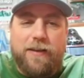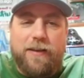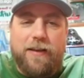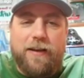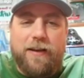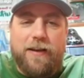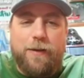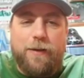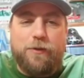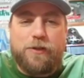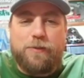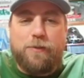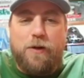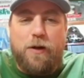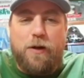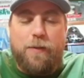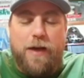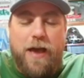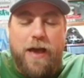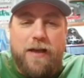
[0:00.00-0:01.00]
get a couple
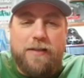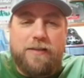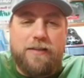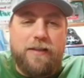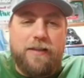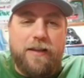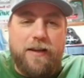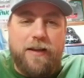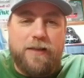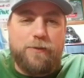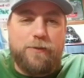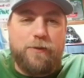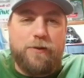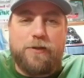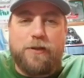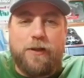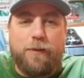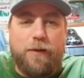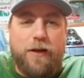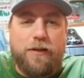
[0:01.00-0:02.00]
small bass, and then I
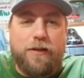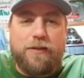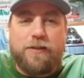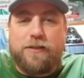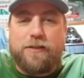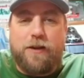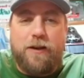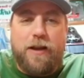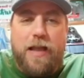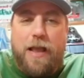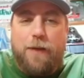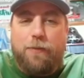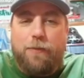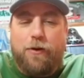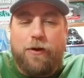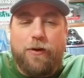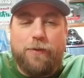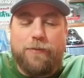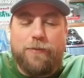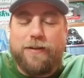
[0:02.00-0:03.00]
fish something else and start
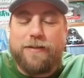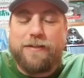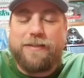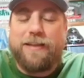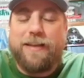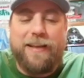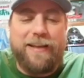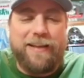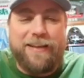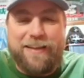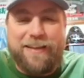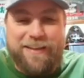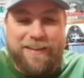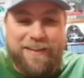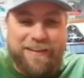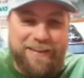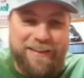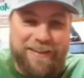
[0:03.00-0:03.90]
hammering them. And it's like,